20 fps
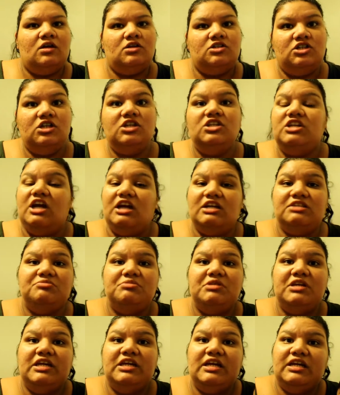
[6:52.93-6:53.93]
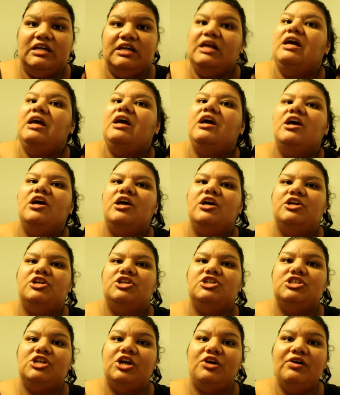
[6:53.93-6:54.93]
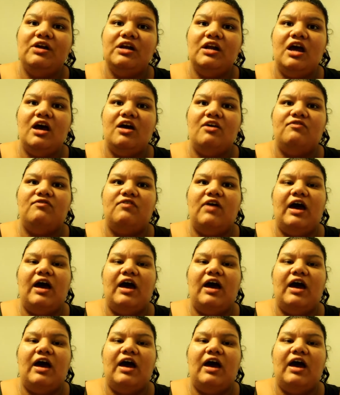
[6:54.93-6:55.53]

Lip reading: She checked me, and sure enough,